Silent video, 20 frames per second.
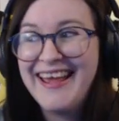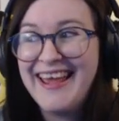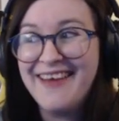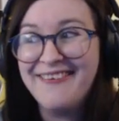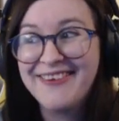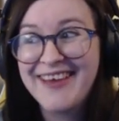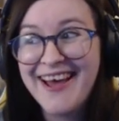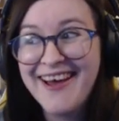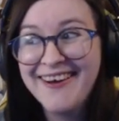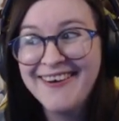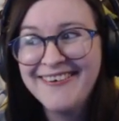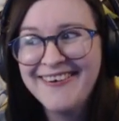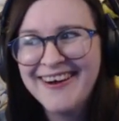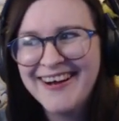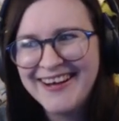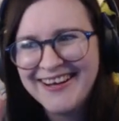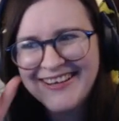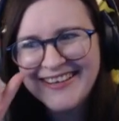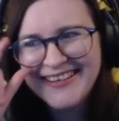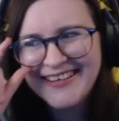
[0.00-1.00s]
Here we
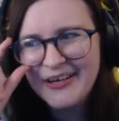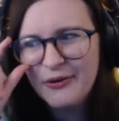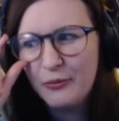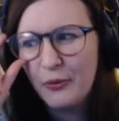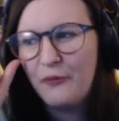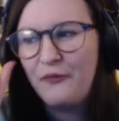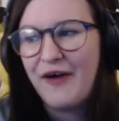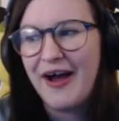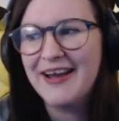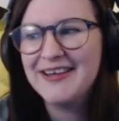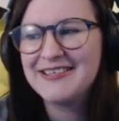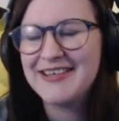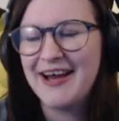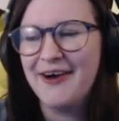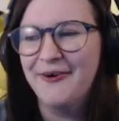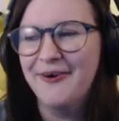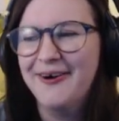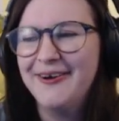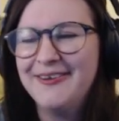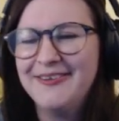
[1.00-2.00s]
go. We'll find
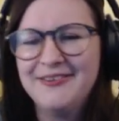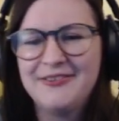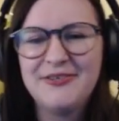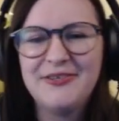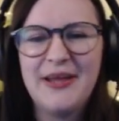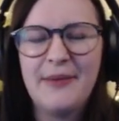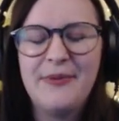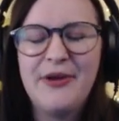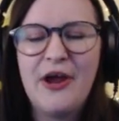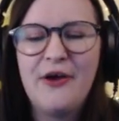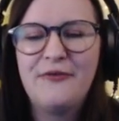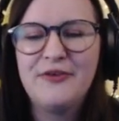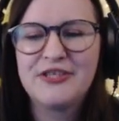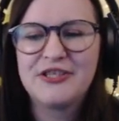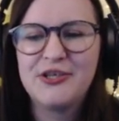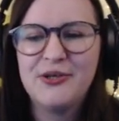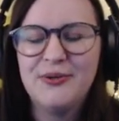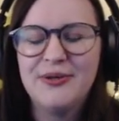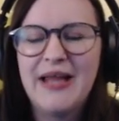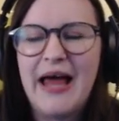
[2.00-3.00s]
out. Do let me know if it's
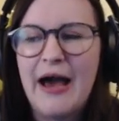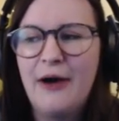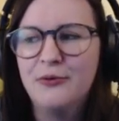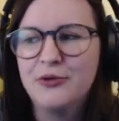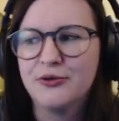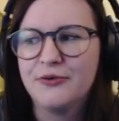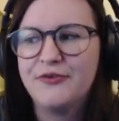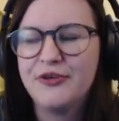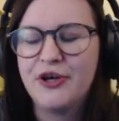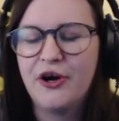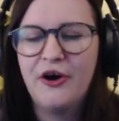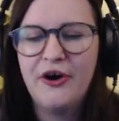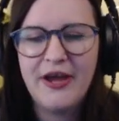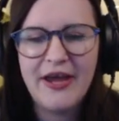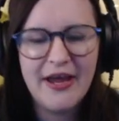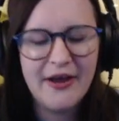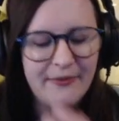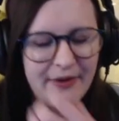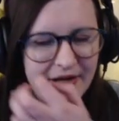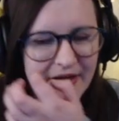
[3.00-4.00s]
too loud or if you can't
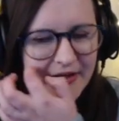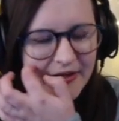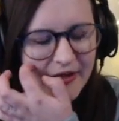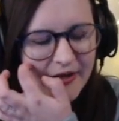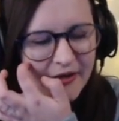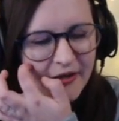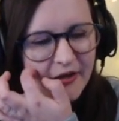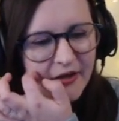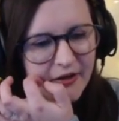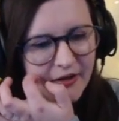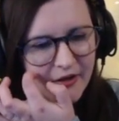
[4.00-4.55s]
hear anything.